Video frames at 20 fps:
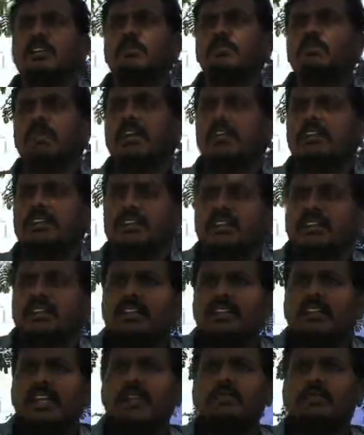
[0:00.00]
but
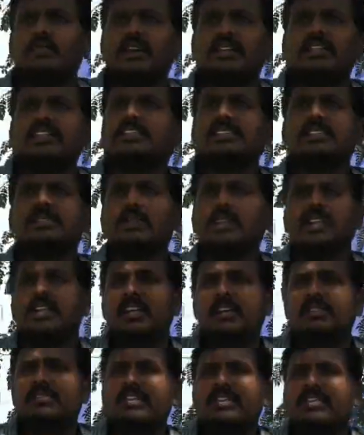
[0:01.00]
their mothers were
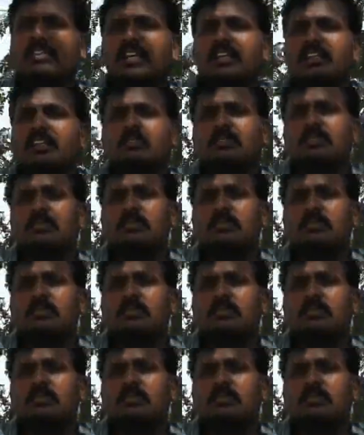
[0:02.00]
never that good